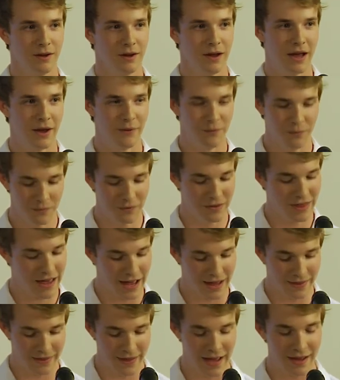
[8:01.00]
And
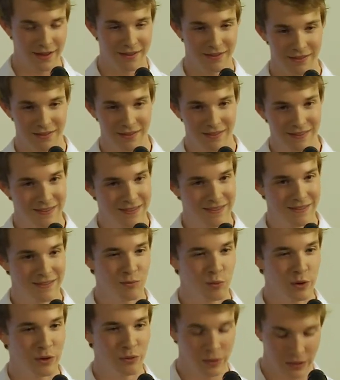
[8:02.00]
that
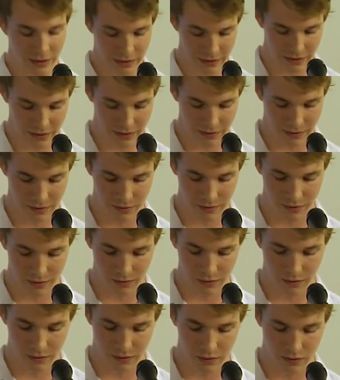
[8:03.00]
we really,
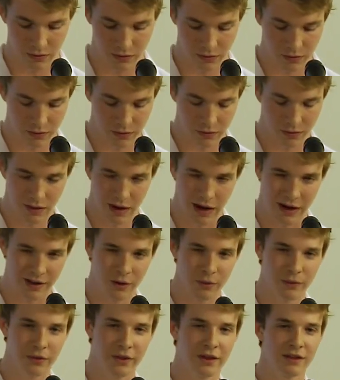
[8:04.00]
I
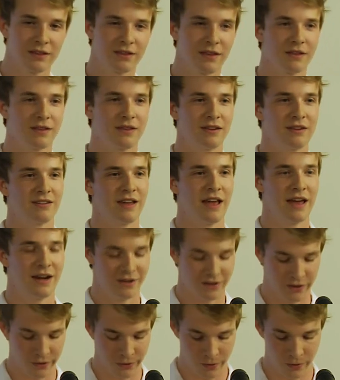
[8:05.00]
don't think that this
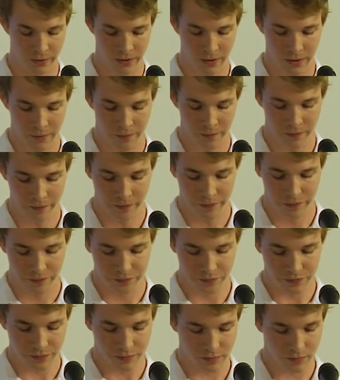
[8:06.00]
attitude
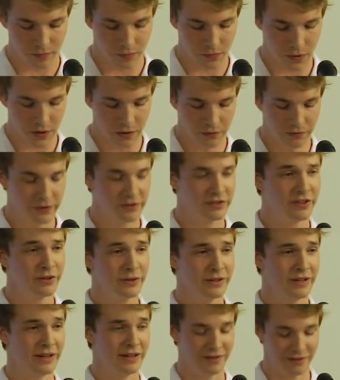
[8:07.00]

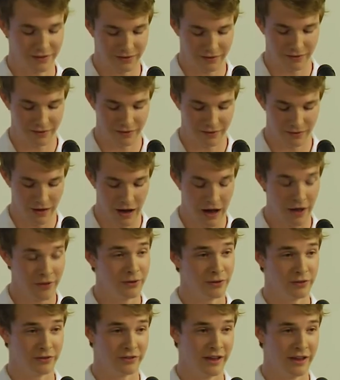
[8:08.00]
facilitates
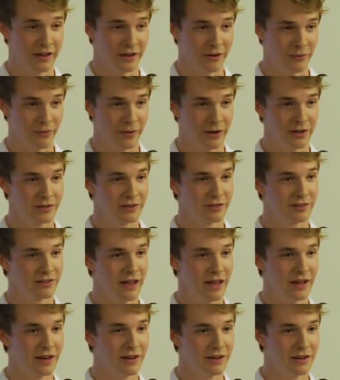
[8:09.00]
others taking risks,
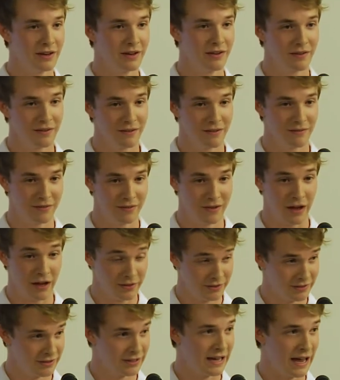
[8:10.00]
and it
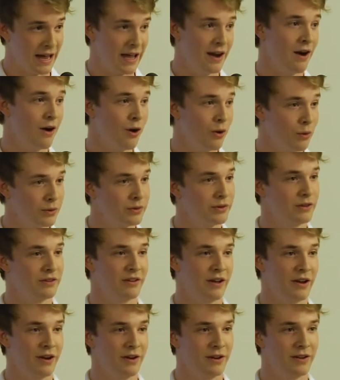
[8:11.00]
does negate our own
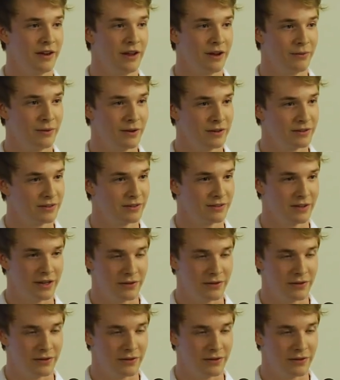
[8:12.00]
desire to take risks.